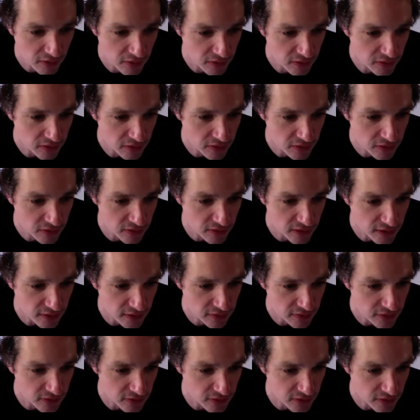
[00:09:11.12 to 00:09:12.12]
just to
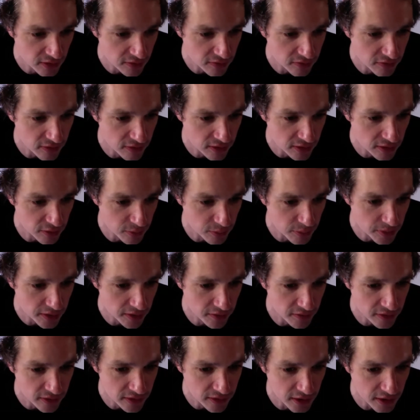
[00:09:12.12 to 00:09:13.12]
give yourself a little bit
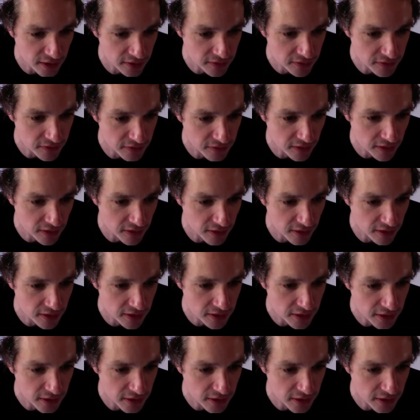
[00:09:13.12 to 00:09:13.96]
of a kind of starter,